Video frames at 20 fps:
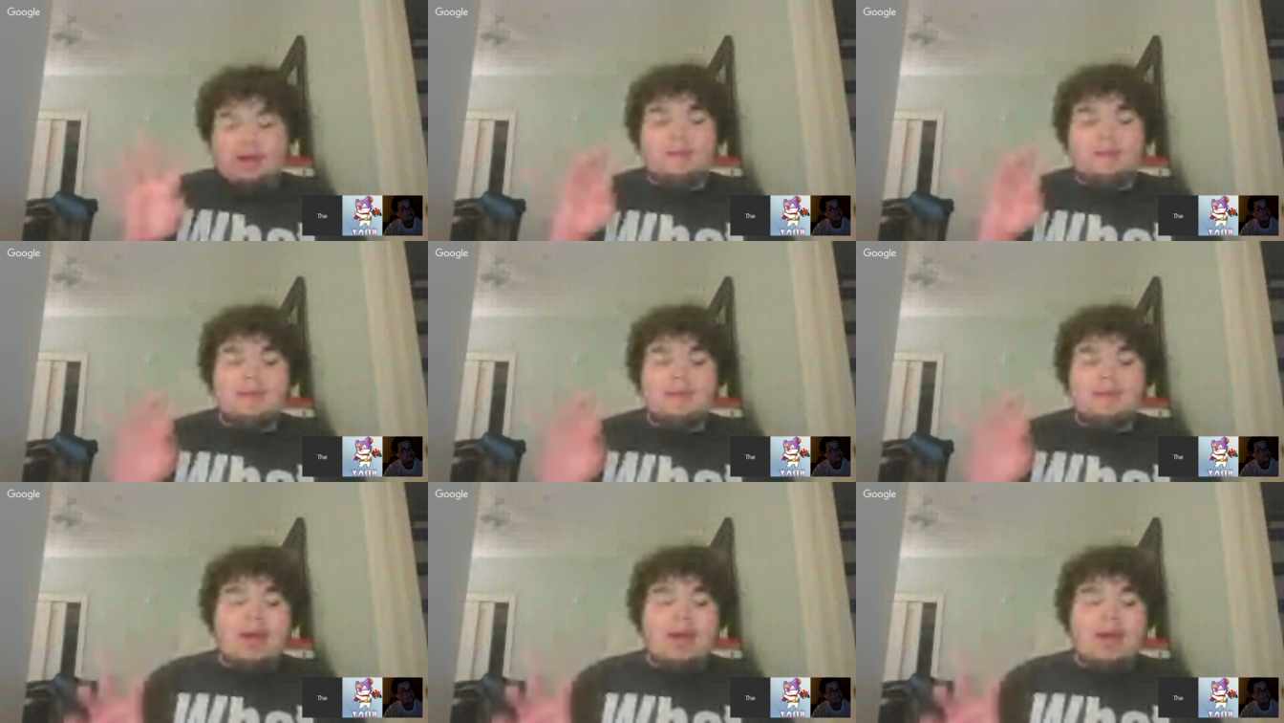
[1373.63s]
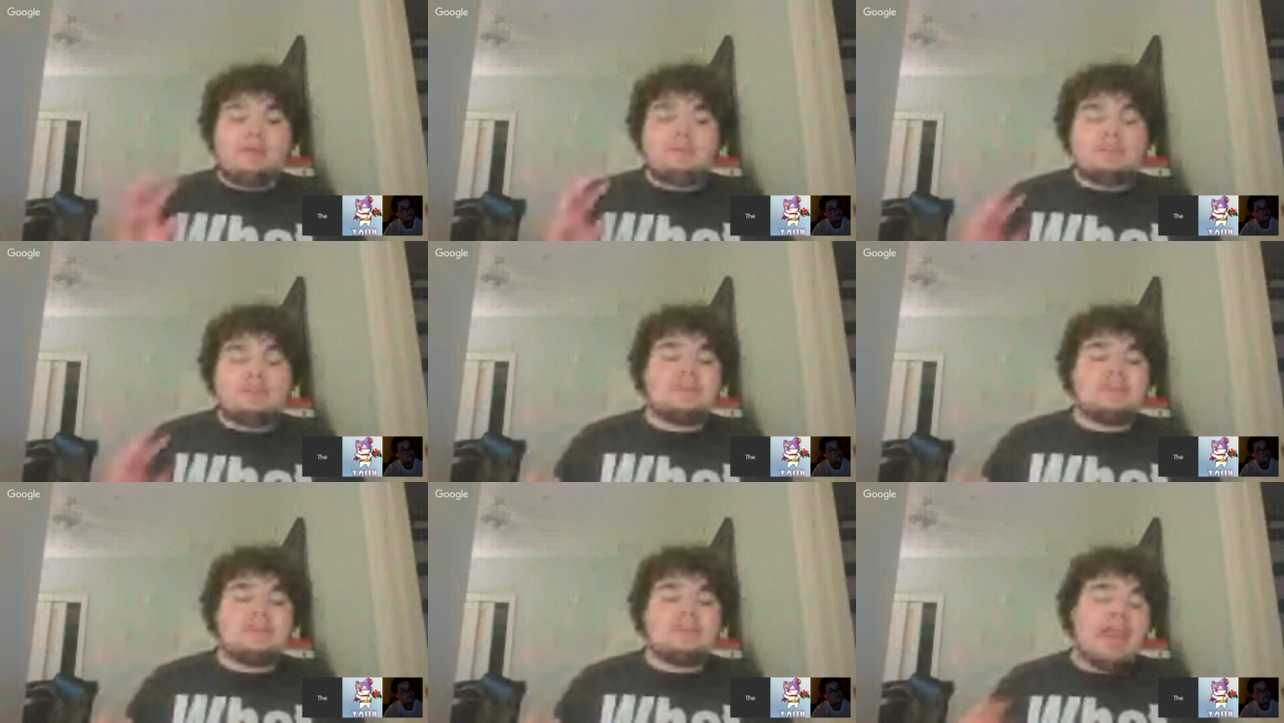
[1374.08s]
I'm
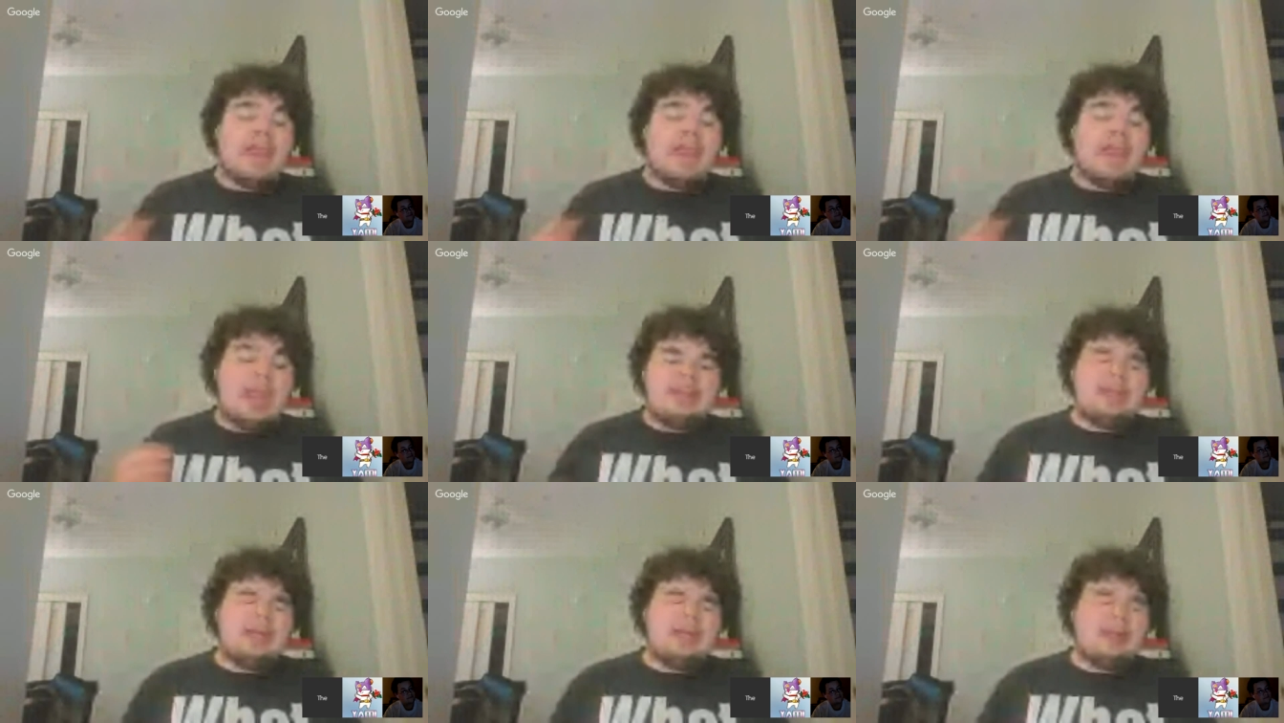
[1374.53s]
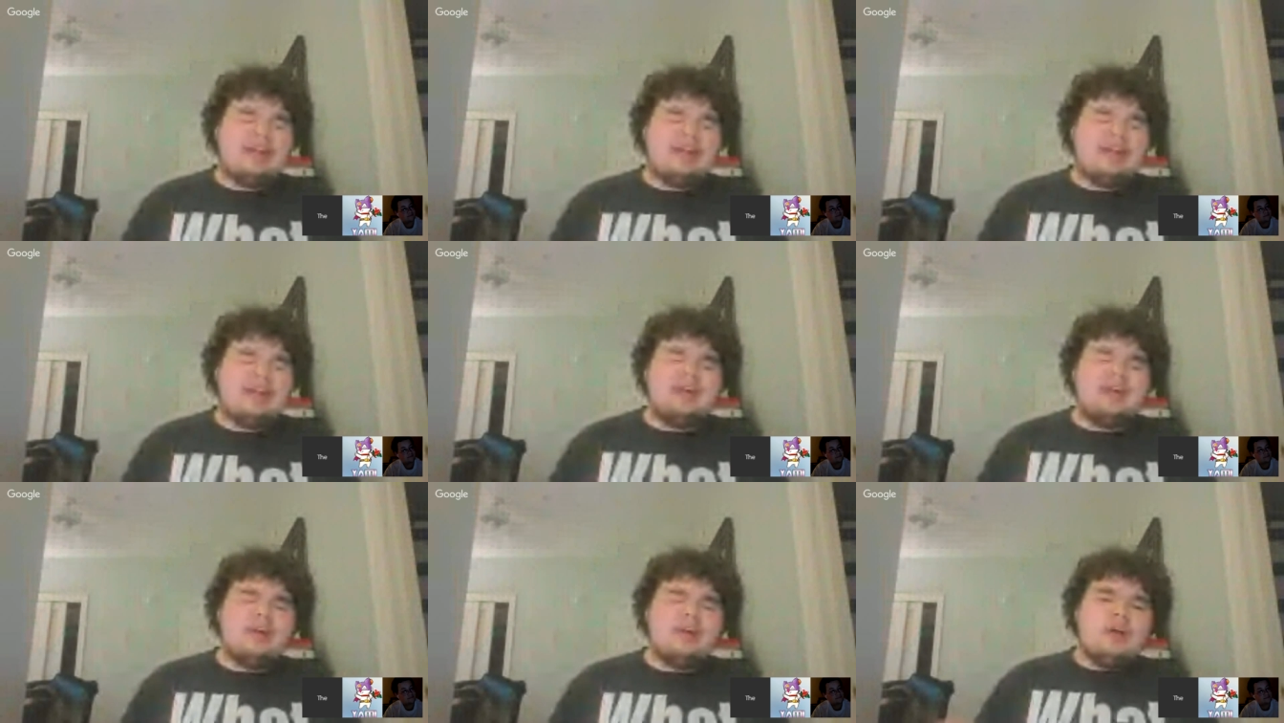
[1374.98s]
just
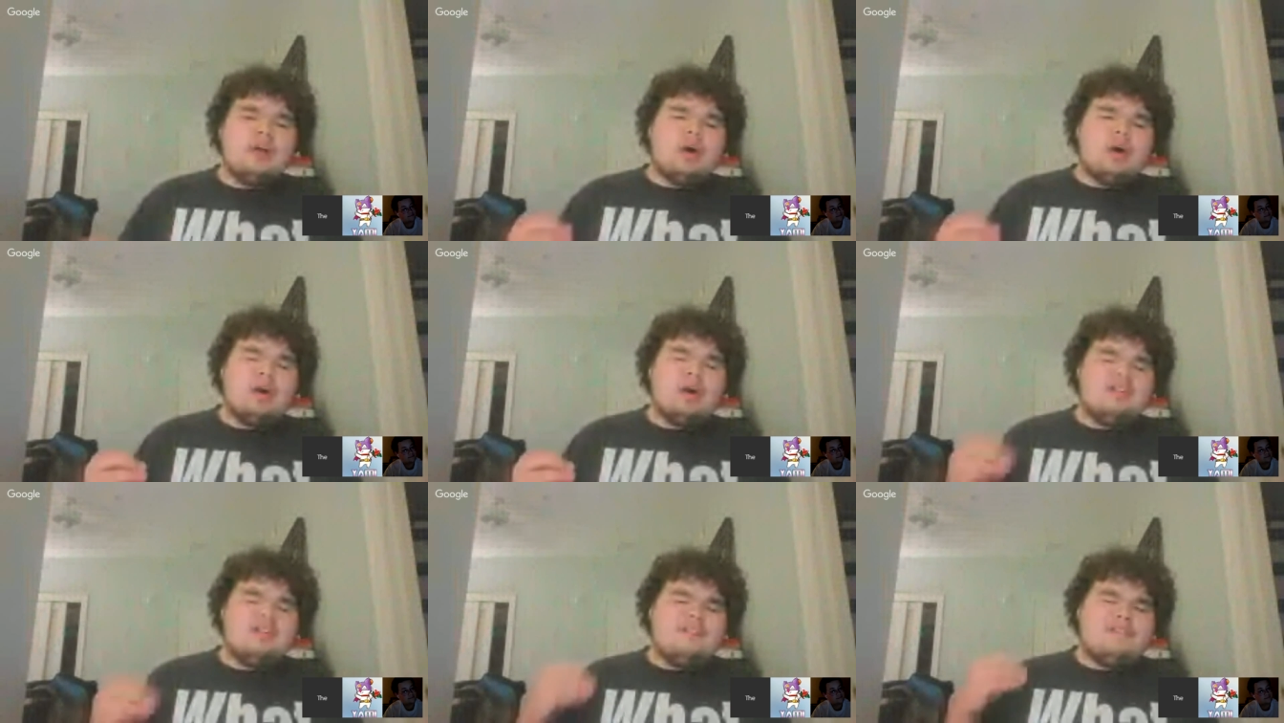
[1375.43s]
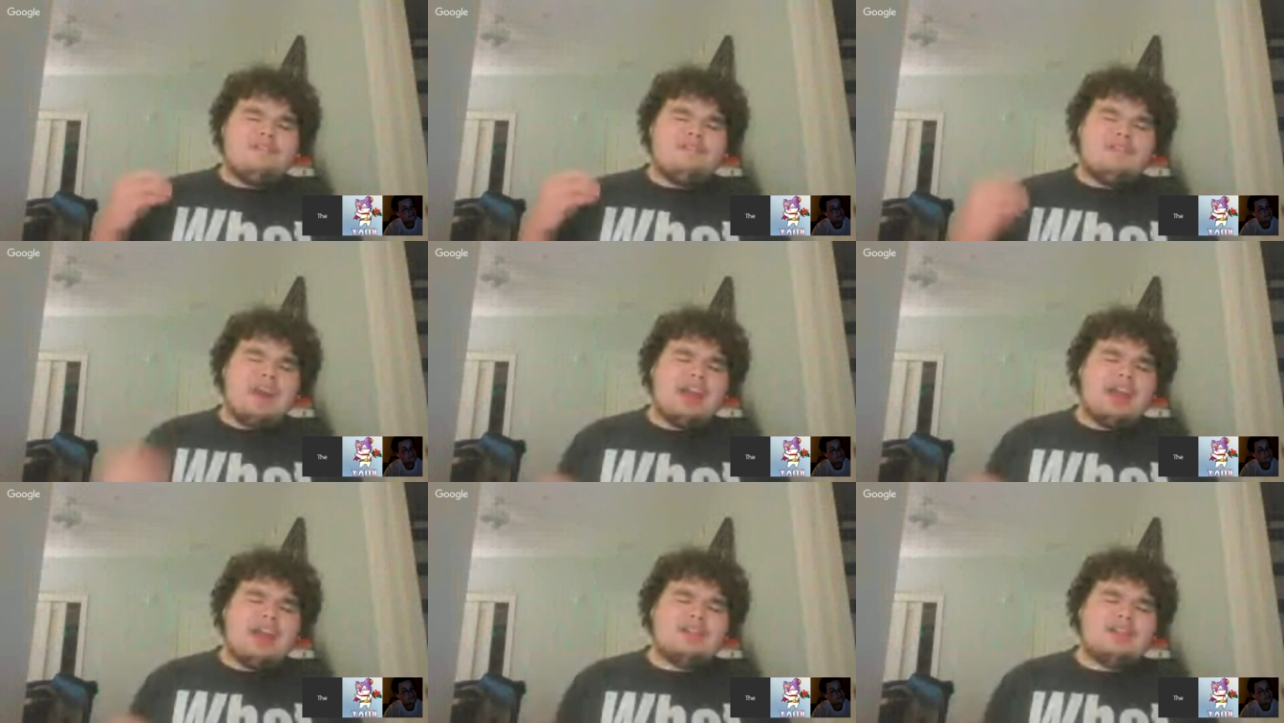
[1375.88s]
hating on the
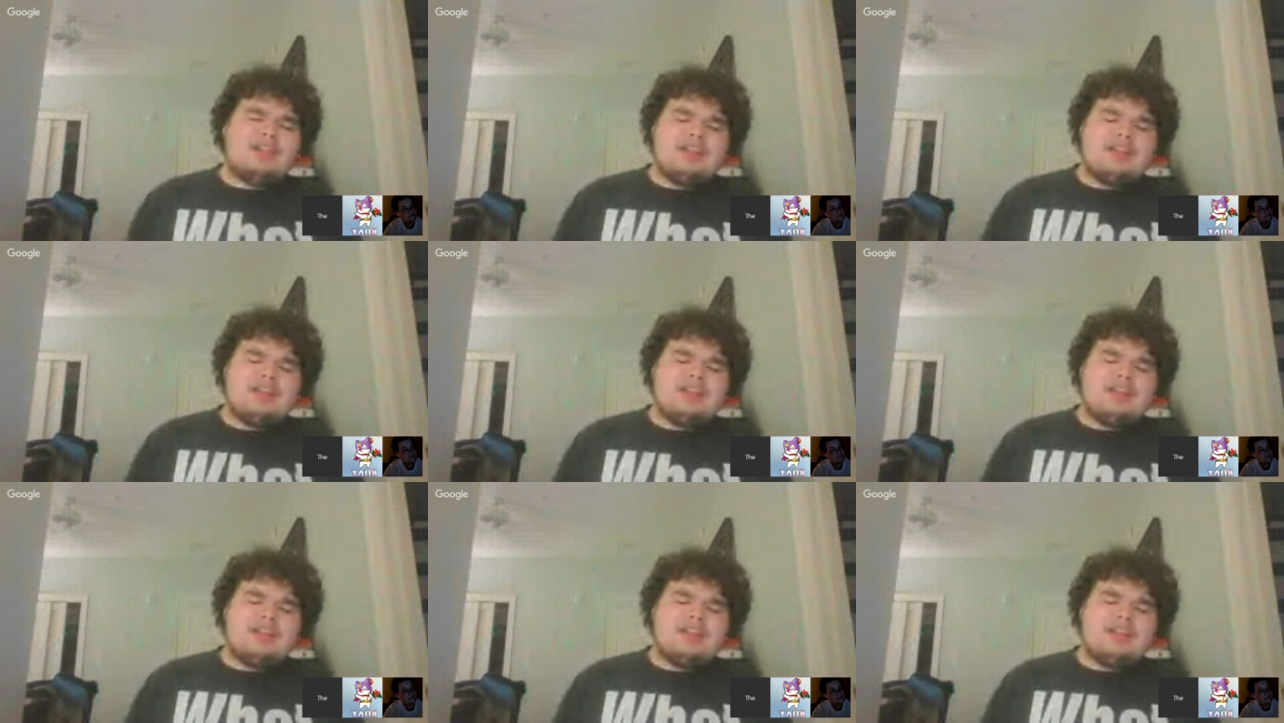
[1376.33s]
fact